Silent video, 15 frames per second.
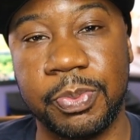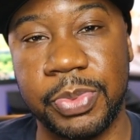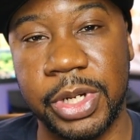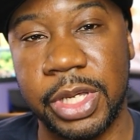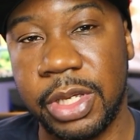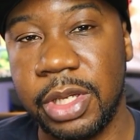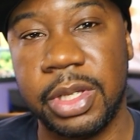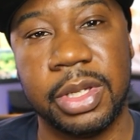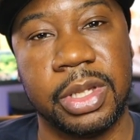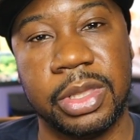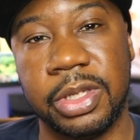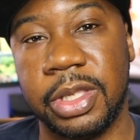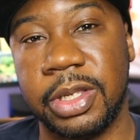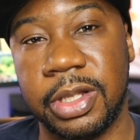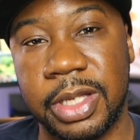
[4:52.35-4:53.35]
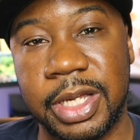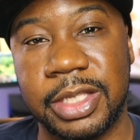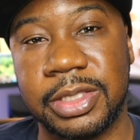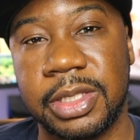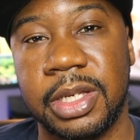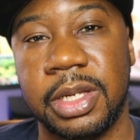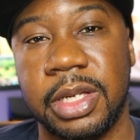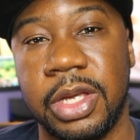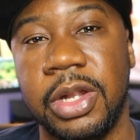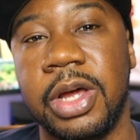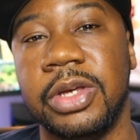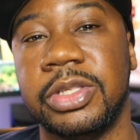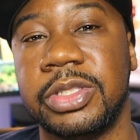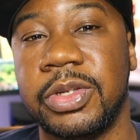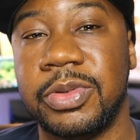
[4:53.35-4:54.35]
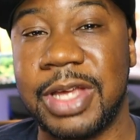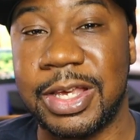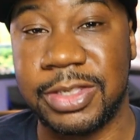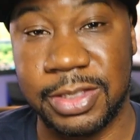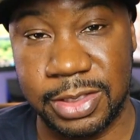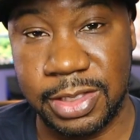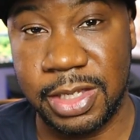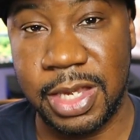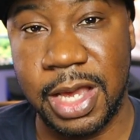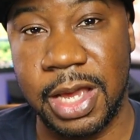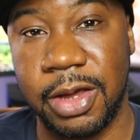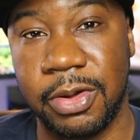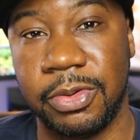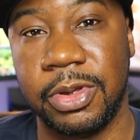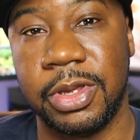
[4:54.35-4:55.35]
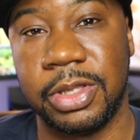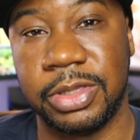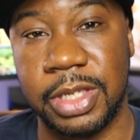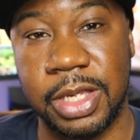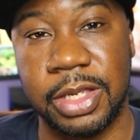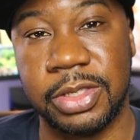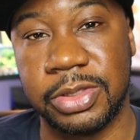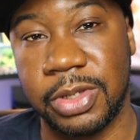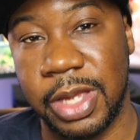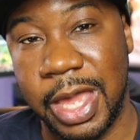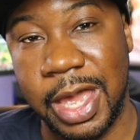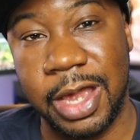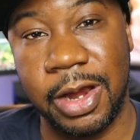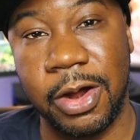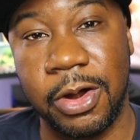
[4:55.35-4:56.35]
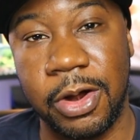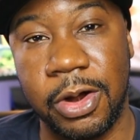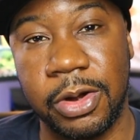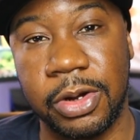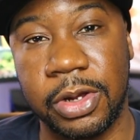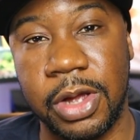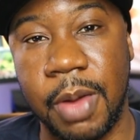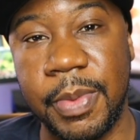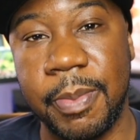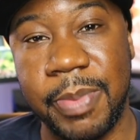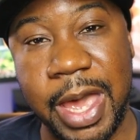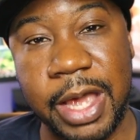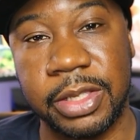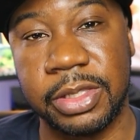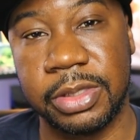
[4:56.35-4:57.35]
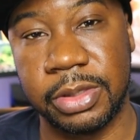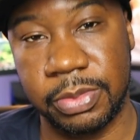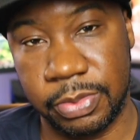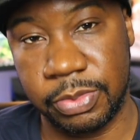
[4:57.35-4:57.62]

But nonetheless, it's still nice to see how things are coming back